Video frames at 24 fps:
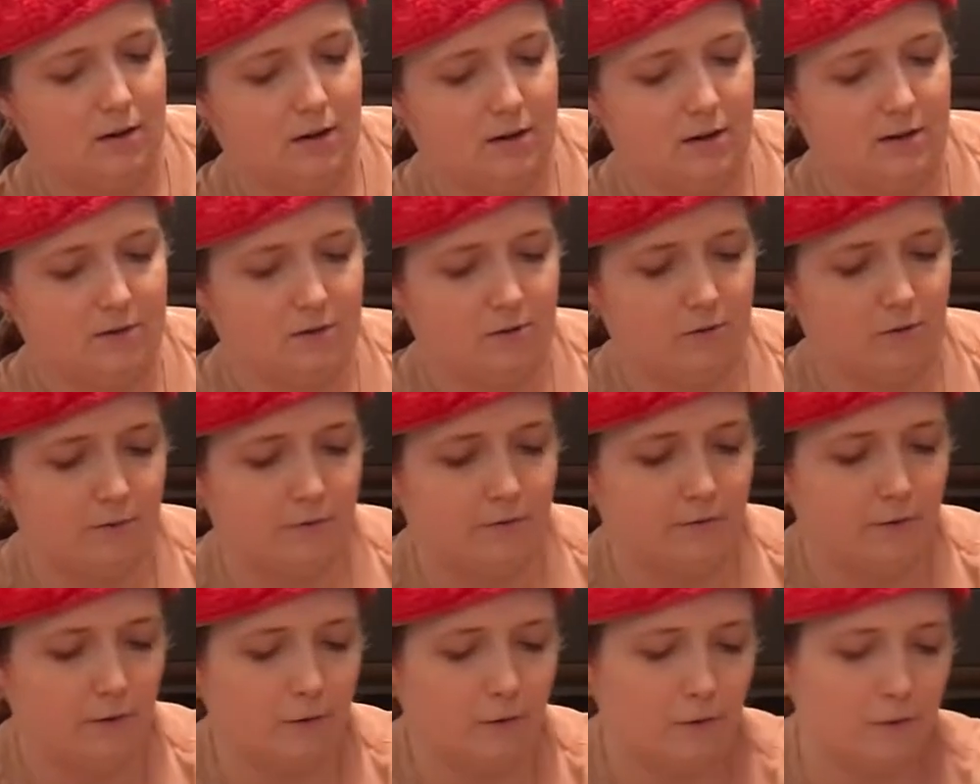as you
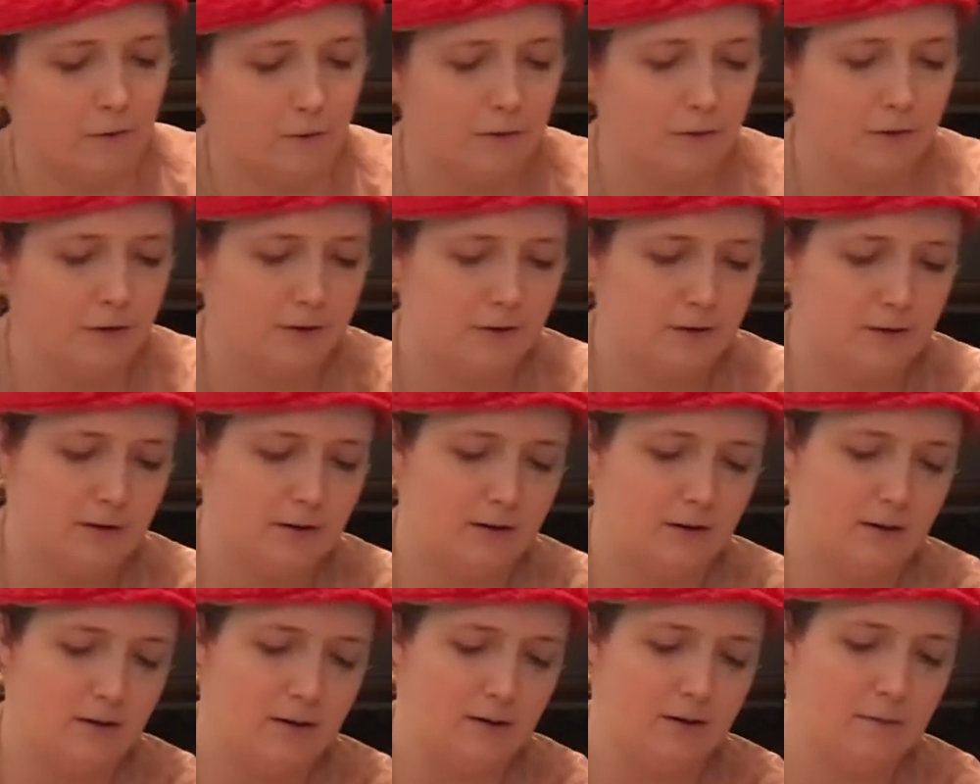fold
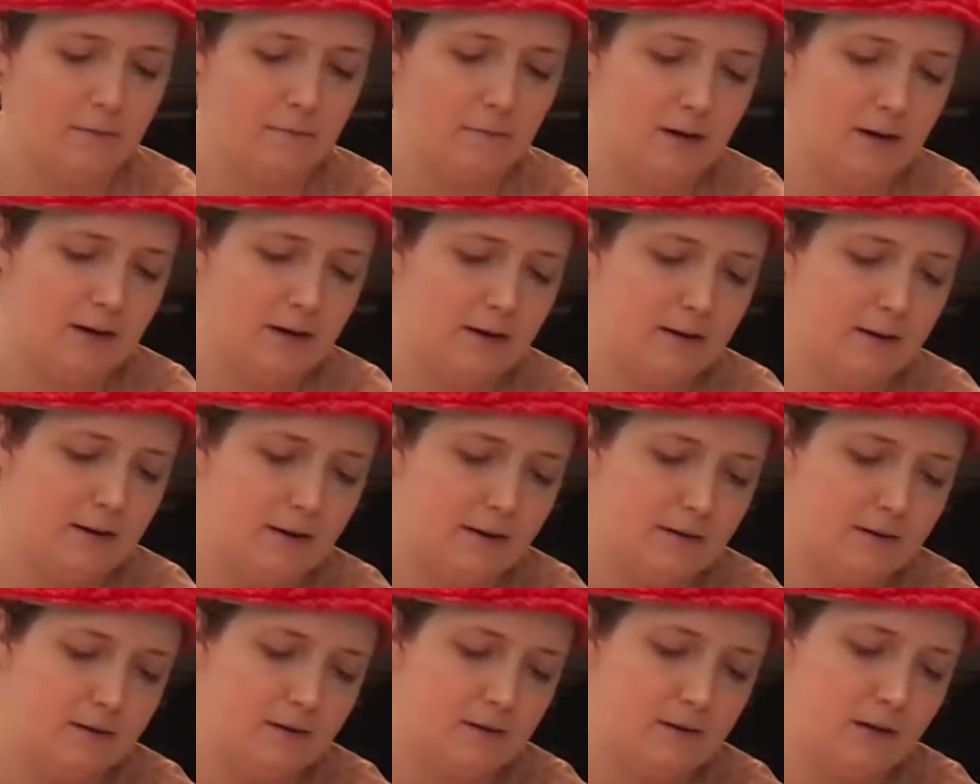and make
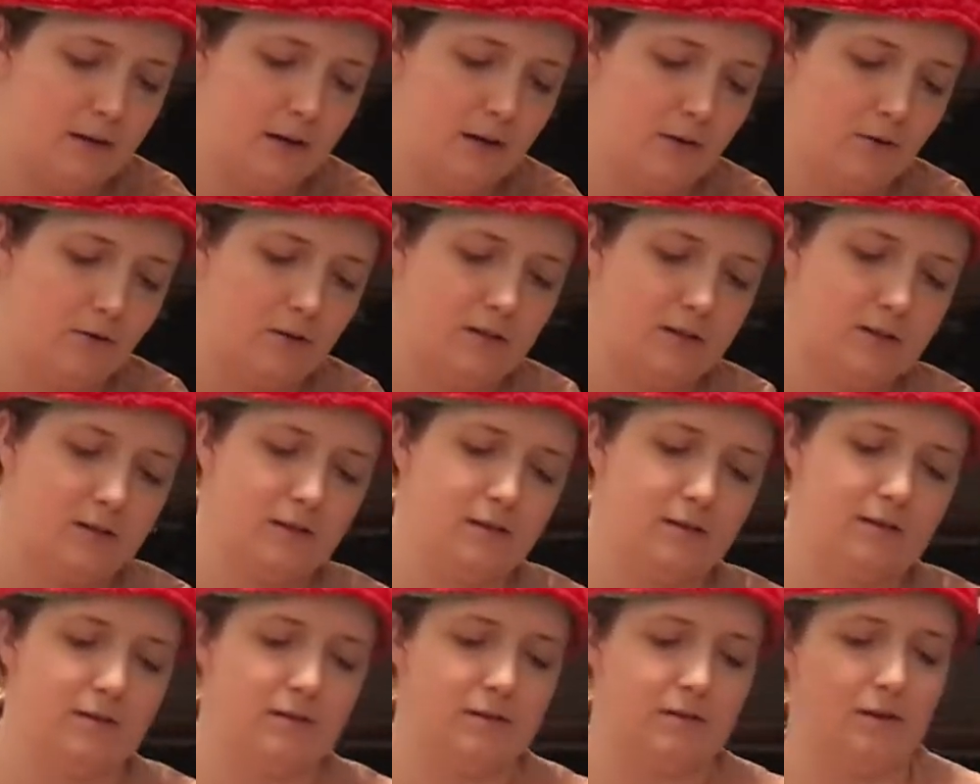nice clean
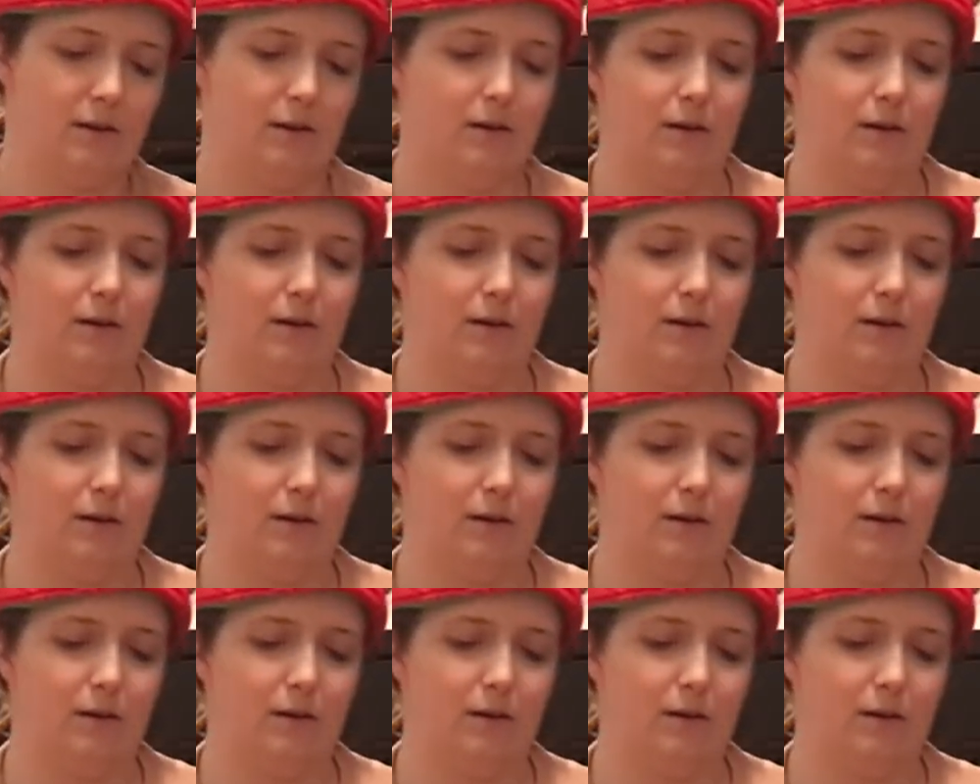creases,